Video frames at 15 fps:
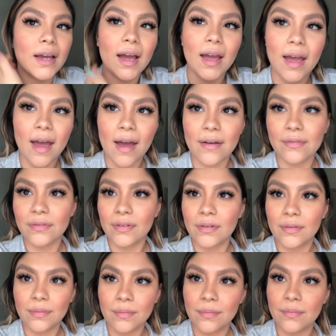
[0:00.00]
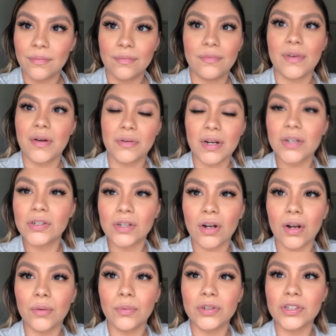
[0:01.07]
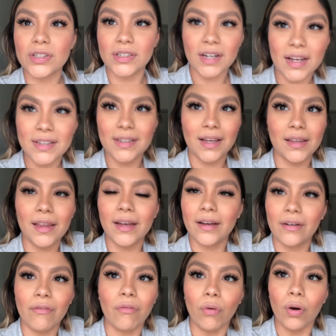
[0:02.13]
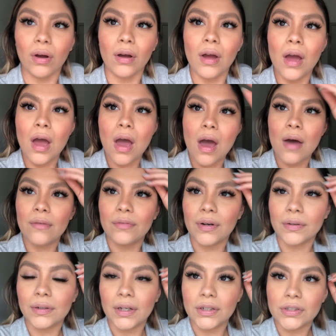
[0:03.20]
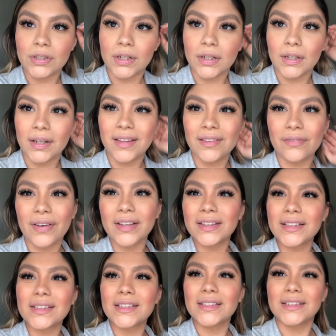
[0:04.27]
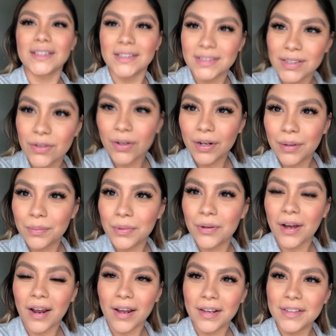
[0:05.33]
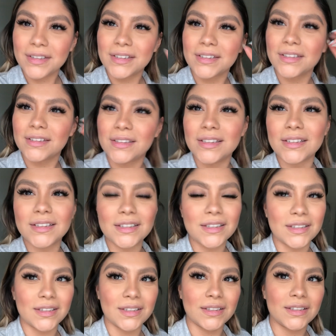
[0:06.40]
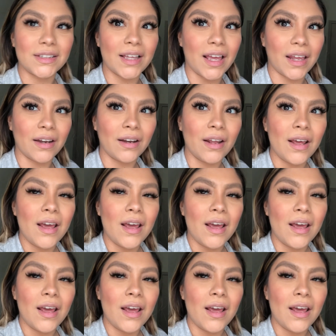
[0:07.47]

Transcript: I have foundation on, which is nice. I like a full foundation, and the fact that's the CC cream, you guys, this is insane.